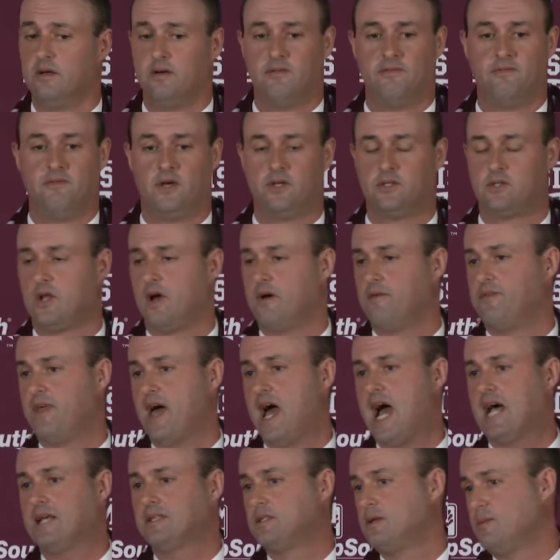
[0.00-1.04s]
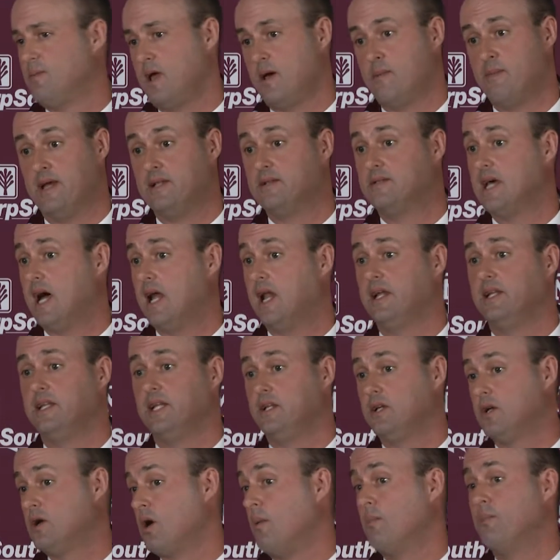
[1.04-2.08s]
First off, there has to be a
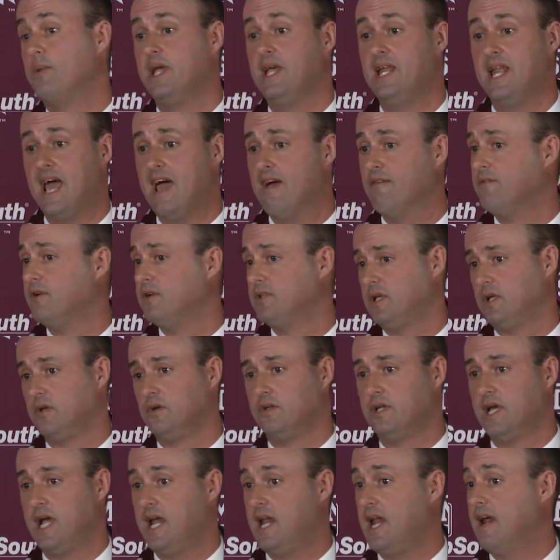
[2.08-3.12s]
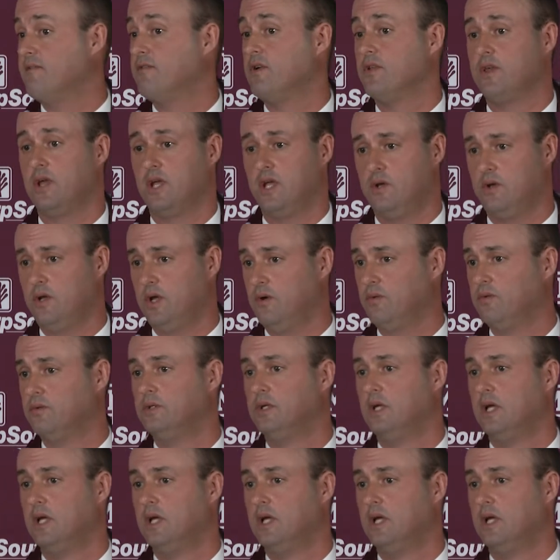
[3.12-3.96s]
mentality to compete every single day in everything you do,